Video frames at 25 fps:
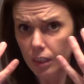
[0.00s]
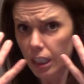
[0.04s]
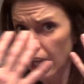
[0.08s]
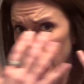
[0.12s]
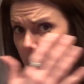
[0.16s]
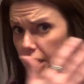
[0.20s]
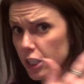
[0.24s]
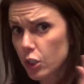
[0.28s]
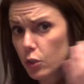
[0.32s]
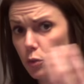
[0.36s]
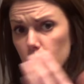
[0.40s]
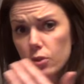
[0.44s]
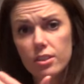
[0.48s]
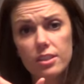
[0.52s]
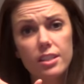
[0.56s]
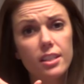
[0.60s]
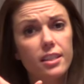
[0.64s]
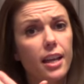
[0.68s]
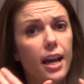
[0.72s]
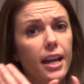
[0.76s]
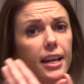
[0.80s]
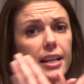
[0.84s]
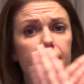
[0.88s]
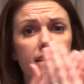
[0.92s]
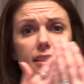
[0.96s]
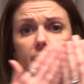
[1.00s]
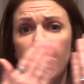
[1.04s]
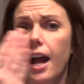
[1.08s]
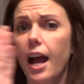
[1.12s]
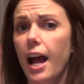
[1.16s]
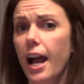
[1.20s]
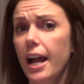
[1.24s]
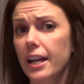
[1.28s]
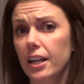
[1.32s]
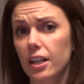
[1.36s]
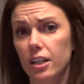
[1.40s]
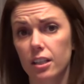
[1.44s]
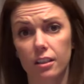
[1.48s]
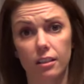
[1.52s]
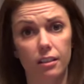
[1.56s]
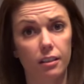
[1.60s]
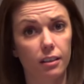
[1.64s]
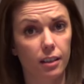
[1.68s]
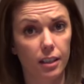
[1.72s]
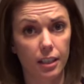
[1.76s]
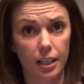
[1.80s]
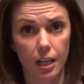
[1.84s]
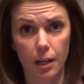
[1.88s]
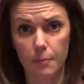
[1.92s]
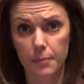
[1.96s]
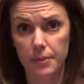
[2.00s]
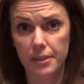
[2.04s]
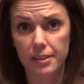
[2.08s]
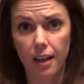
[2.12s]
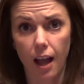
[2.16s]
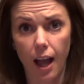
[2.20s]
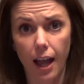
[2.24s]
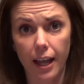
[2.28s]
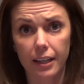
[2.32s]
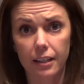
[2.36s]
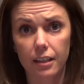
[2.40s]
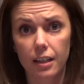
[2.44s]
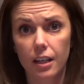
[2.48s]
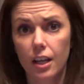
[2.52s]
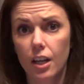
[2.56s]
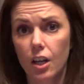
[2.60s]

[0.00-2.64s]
And you see that entire lit up side.